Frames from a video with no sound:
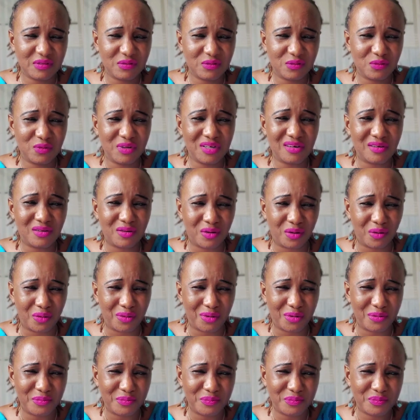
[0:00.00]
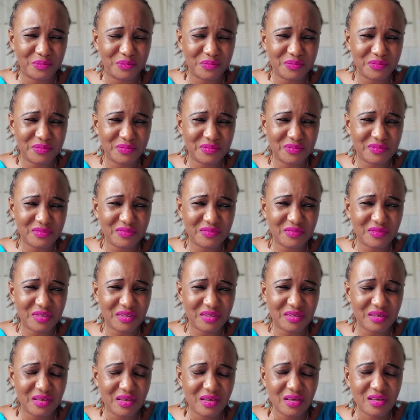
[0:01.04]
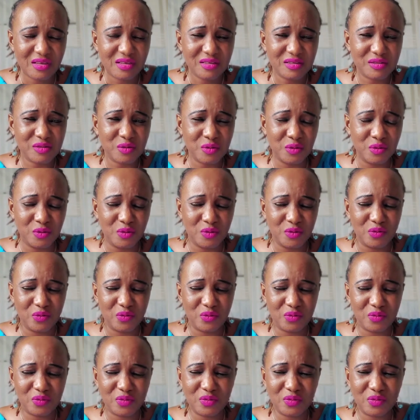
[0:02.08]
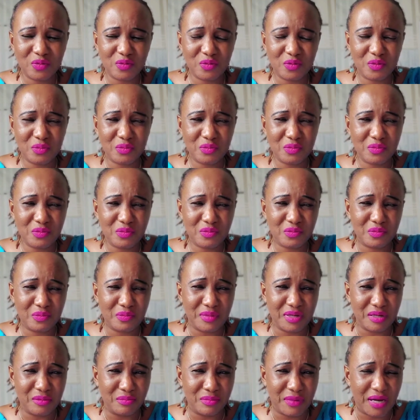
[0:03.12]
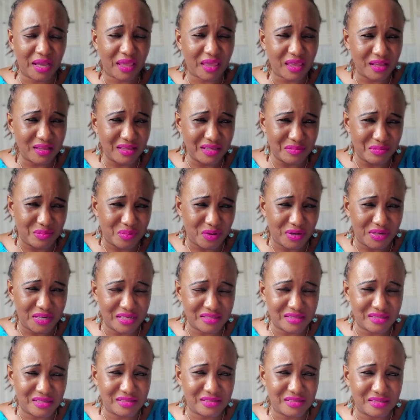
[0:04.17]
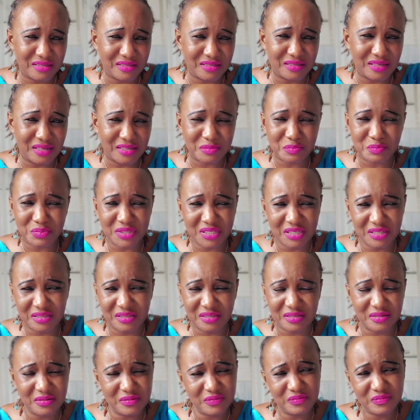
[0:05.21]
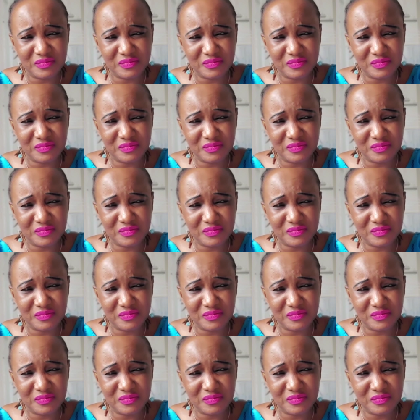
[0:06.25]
What horror. So, my Makeni brothers and sisters, please.